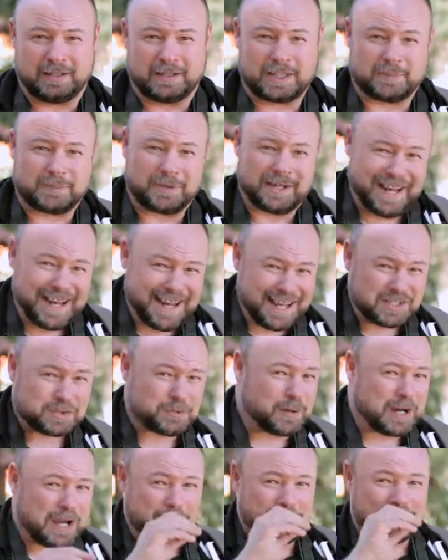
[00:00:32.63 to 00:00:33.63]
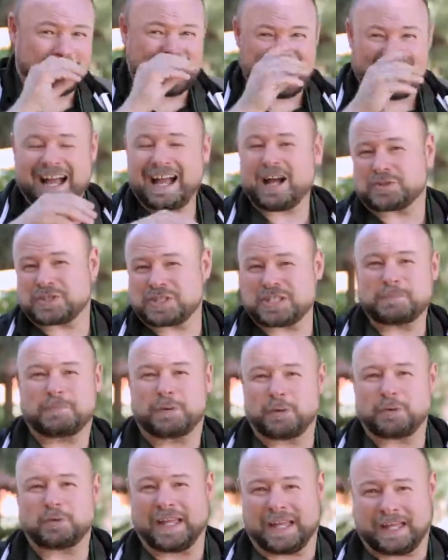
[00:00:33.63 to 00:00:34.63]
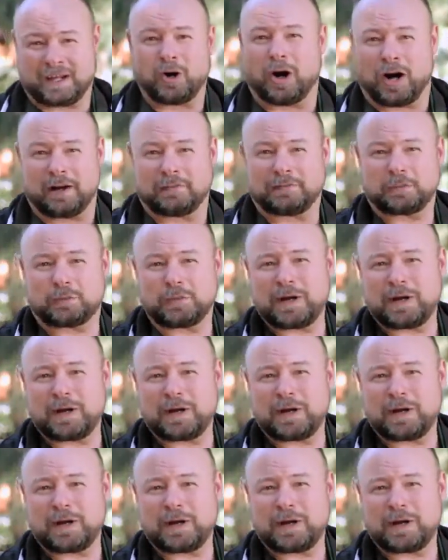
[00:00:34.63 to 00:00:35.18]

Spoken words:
Now I'm going to ask Robin how she pulled that off.